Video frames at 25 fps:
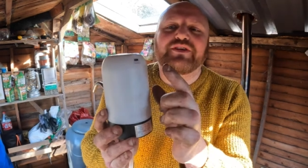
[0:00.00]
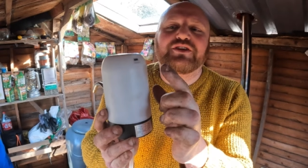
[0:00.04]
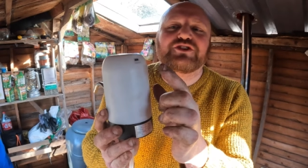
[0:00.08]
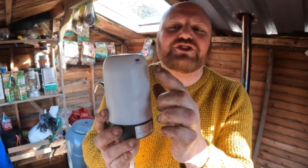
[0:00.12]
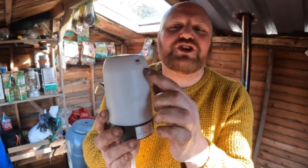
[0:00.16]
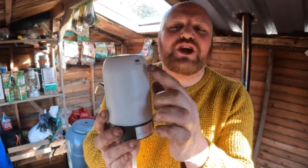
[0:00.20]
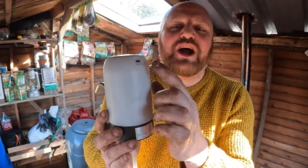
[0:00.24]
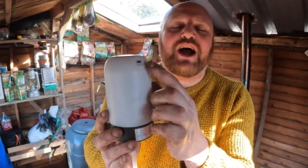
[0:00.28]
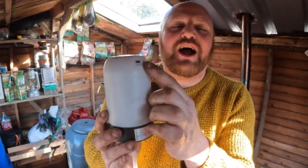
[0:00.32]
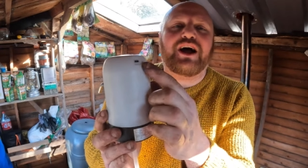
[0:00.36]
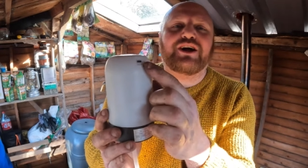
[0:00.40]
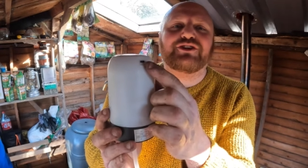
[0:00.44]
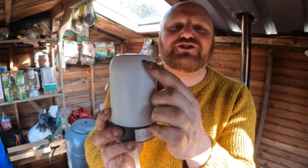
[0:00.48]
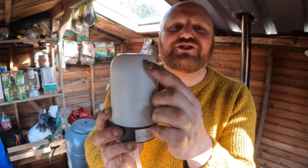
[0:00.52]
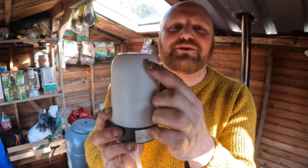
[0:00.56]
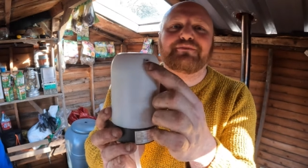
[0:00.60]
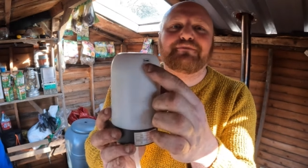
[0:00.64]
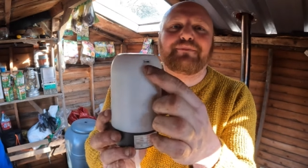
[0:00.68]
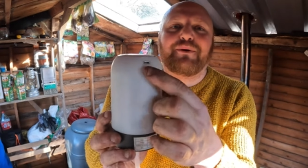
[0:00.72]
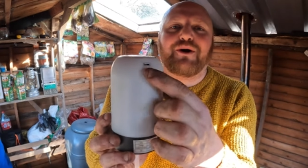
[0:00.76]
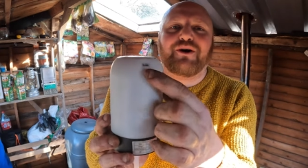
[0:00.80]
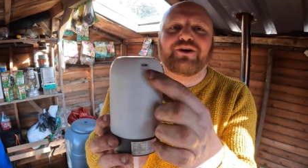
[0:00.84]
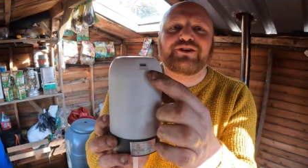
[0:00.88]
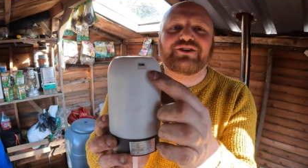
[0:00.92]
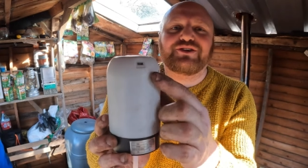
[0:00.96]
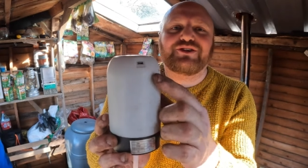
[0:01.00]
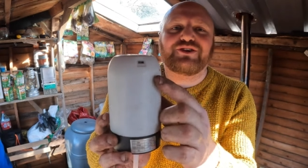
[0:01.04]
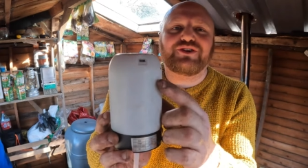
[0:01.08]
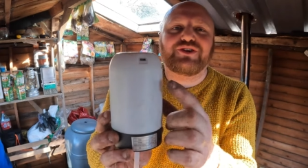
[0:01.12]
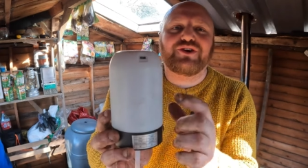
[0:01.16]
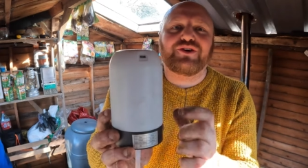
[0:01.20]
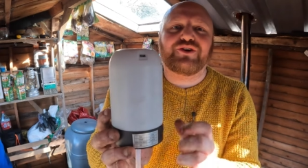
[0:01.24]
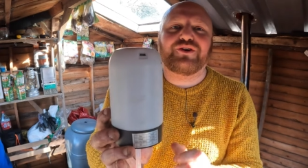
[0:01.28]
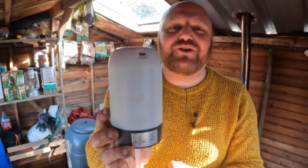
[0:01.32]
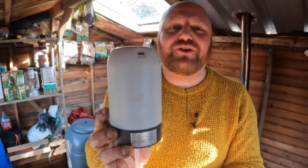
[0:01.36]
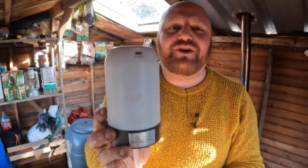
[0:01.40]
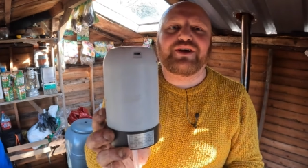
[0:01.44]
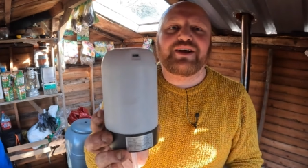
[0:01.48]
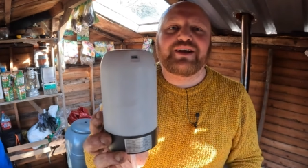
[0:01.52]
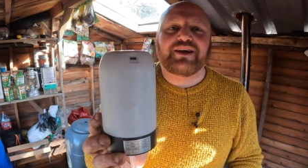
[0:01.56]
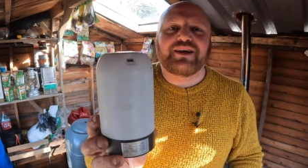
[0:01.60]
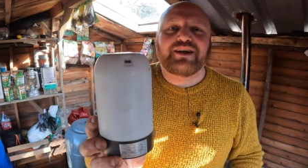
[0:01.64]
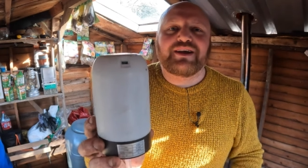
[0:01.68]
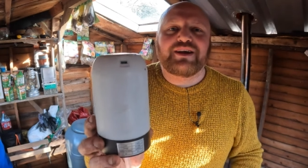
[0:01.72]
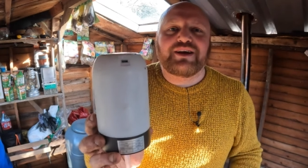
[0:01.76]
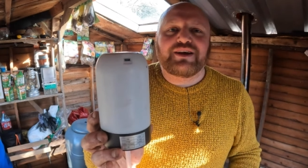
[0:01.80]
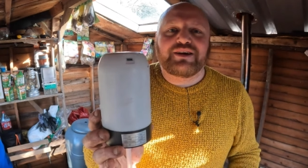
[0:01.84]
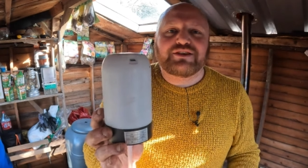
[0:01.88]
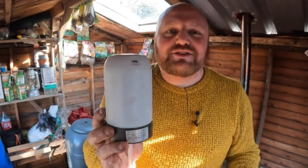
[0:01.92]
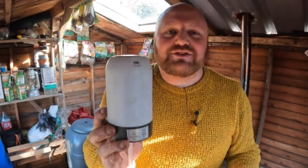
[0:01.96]
a charging point here.
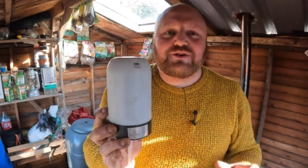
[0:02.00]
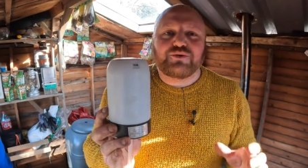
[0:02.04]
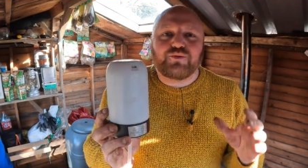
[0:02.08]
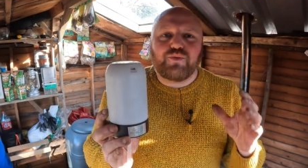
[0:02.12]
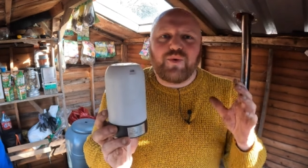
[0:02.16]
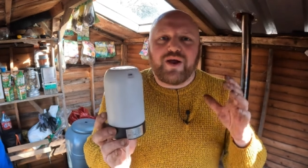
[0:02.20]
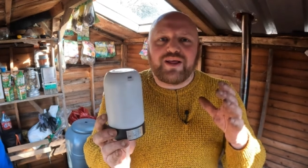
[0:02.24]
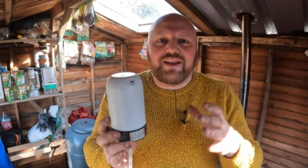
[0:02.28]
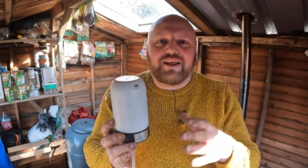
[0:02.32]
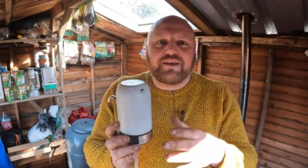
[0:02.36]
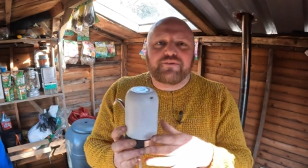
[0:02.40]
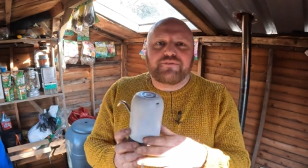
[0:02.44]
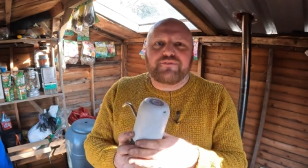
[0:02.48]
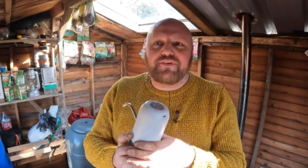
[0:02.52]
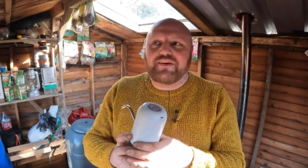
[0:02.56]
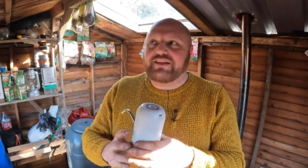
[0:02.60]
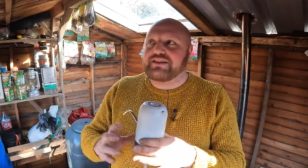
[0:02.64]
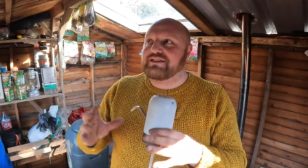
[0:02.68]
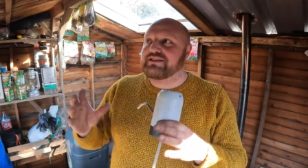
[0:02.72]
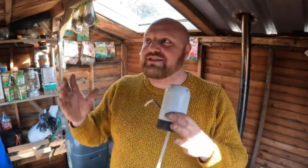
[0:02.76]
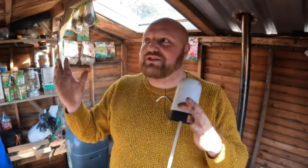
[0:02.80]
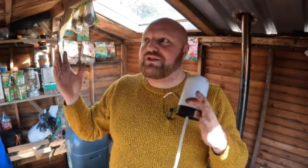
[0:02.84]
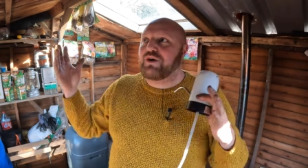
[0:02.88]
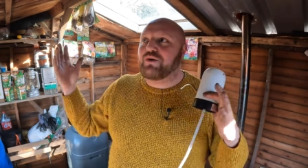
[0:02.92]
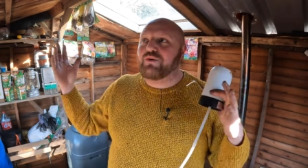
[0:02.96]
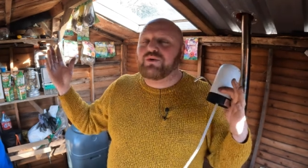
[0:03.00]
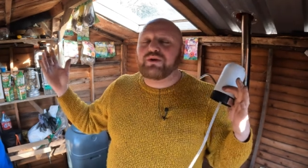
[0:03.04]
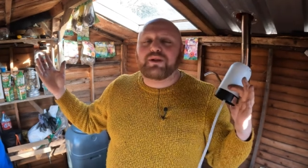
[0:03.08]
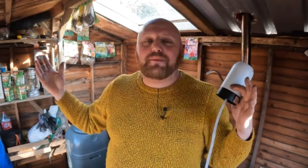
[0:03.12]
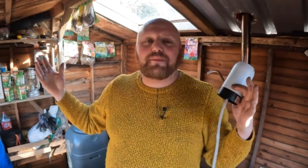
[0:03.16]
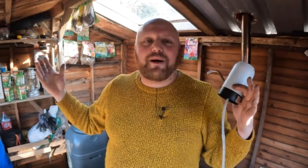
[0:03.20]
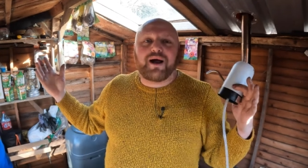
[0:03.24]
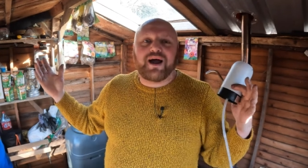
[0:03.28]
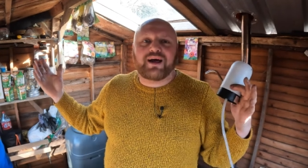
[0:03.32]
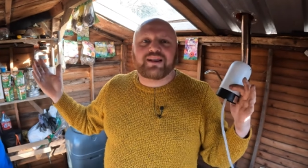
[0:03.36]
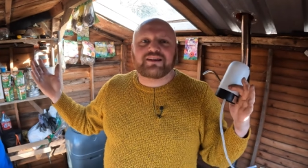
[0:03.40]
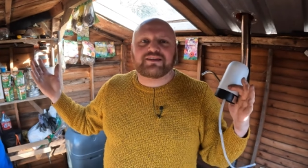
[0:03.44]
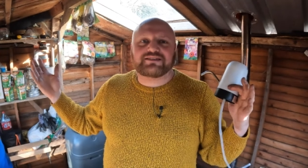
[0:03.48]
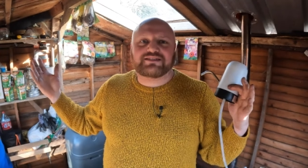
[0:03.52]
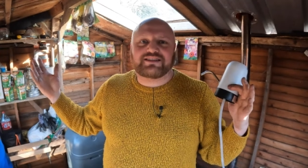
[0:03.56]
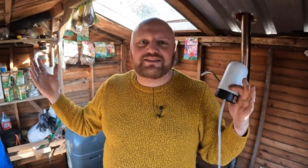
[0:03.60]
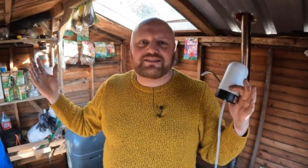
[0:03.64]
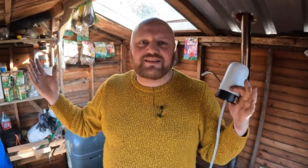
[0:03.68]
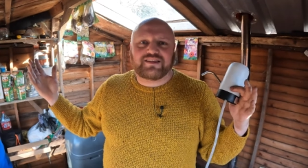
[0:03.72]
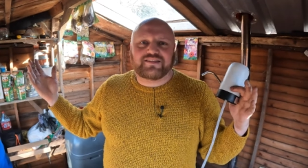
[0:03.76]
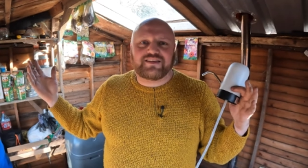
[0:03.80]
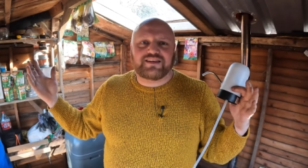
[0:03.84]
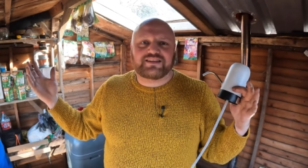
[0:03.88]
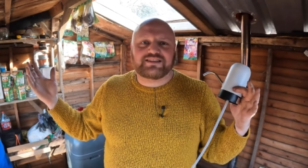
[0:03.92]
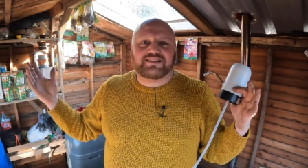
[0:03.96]
So when I fit solar panels
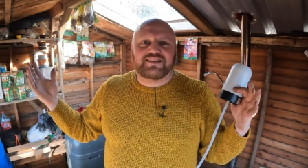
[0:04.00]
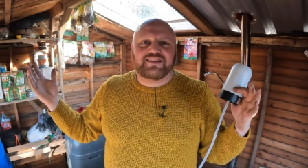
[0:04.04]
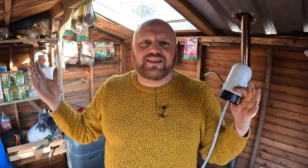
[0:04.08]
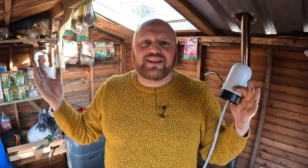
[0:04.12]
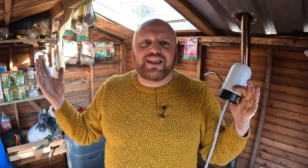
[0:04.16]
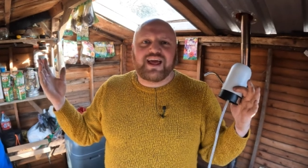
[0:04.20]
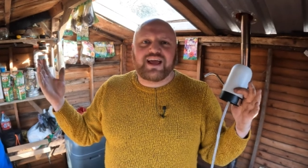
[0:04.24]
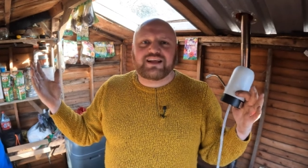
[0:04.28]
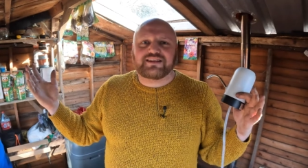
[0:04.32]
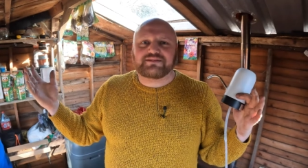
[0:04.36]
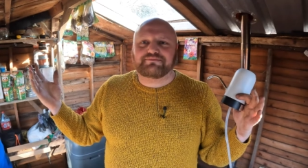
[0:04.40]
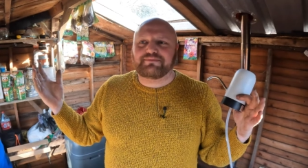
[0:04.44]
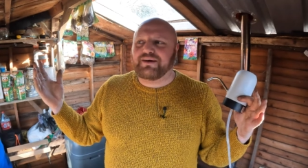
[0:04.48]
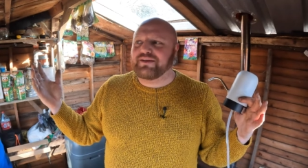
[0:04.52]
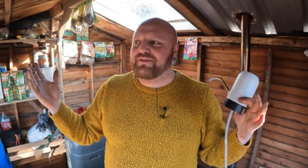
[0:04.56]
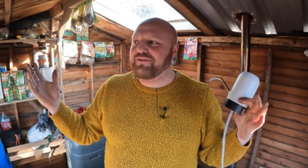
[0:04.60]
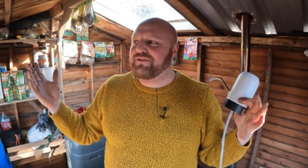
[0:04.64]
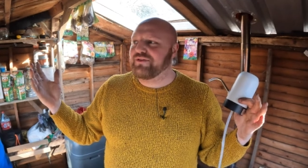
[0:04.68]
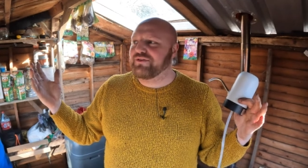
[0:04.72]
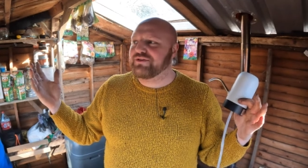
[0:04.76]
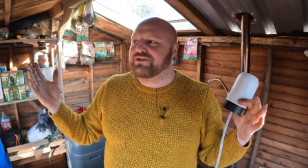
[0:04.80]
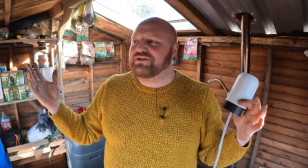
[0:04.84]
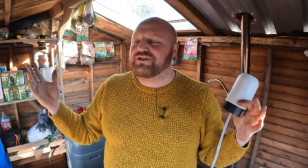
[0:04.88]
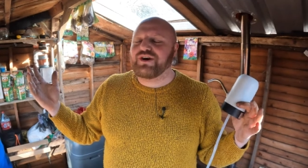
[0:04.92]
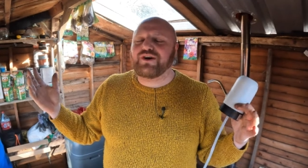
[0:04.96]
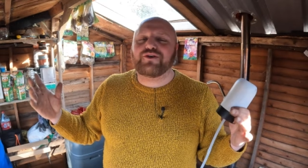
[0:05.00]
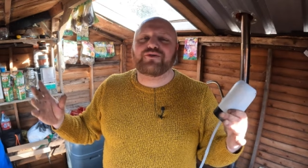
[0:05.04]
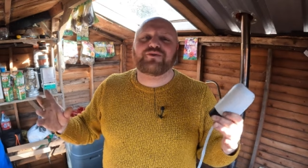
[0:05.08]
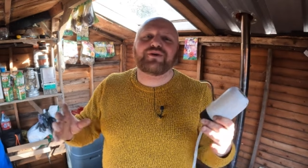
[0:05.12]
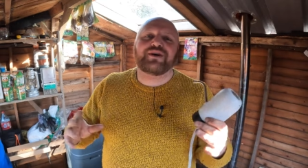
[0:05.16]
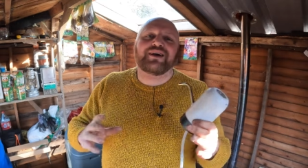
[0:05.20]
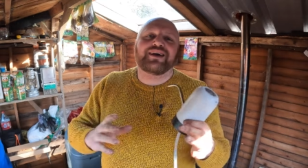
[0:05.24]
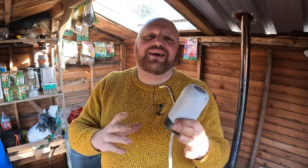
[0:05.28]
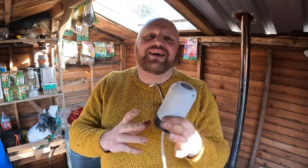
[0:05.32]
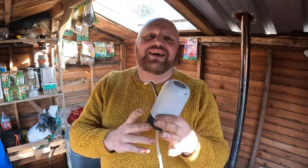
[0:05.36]
into this in the next month or so,